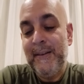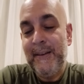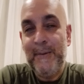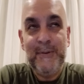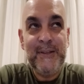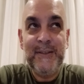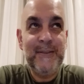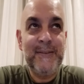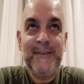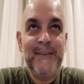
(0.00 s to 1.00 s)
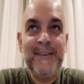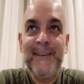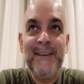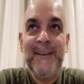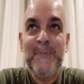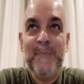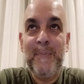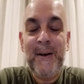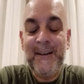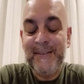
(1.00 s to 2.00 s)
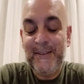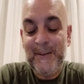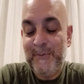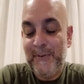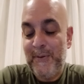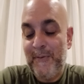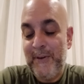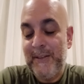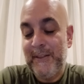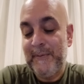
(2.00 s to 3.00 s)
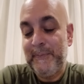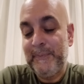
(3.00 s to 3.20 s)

It was just people buying tulips for no reason.